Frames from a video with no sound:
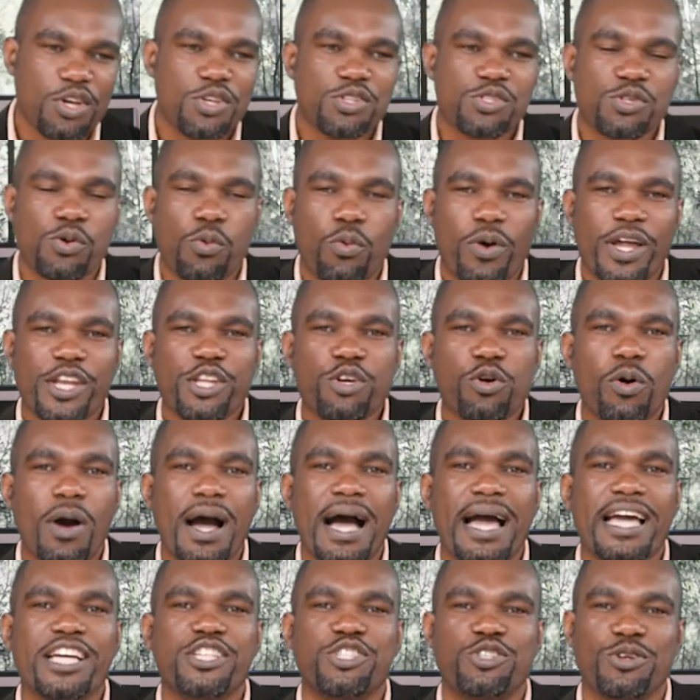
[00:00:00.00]
So when you
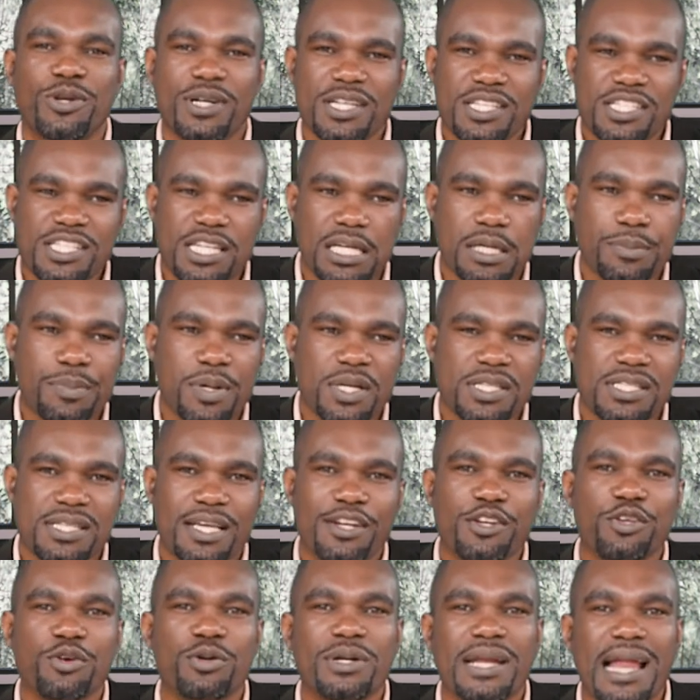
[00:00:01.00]
are a juristic
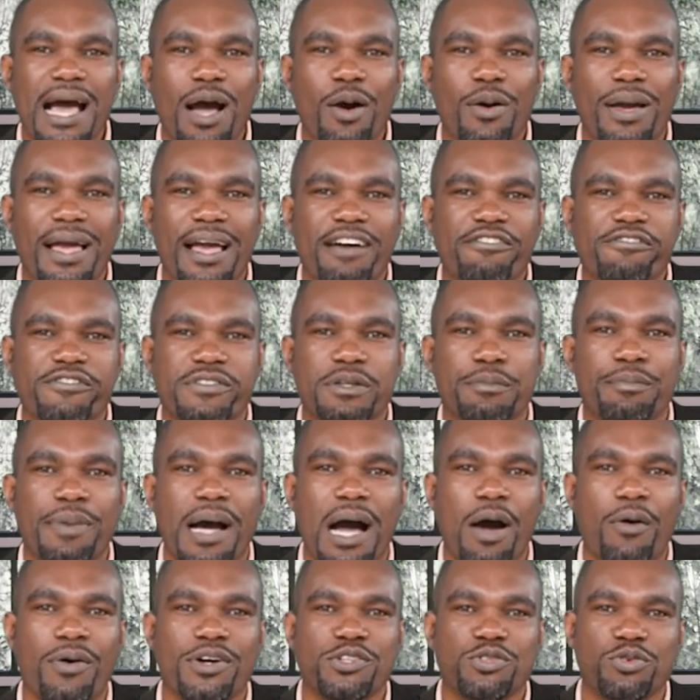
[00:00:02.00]
person, you now have the
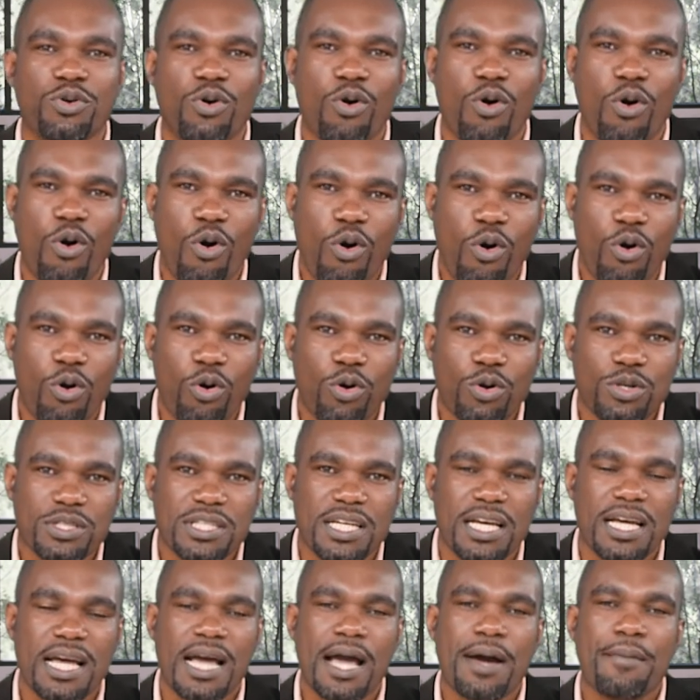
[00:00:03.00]
power to
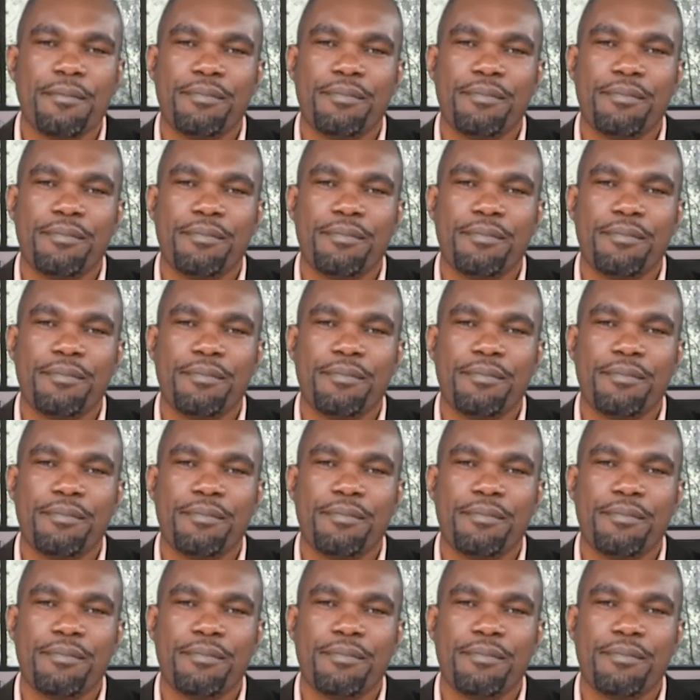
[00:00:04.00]
hold